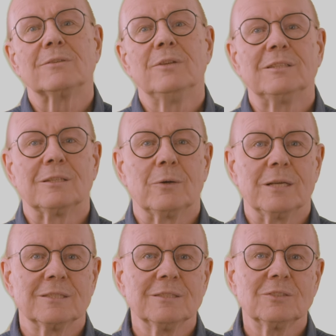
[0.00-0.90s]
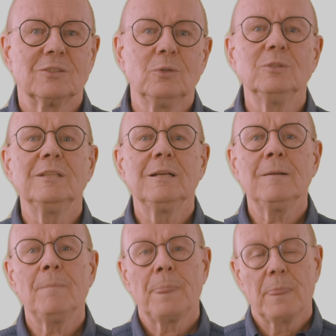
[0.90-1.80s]
these addresses
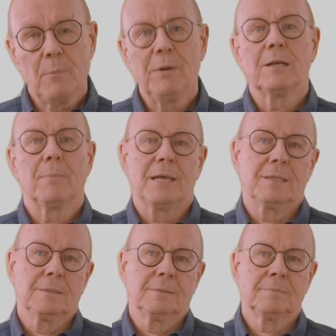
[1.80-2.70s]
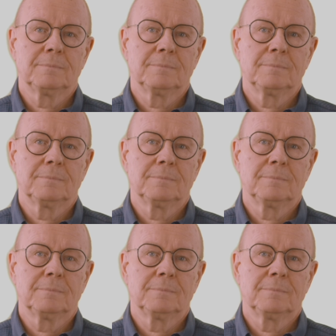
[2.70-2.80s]
using the builder pattern.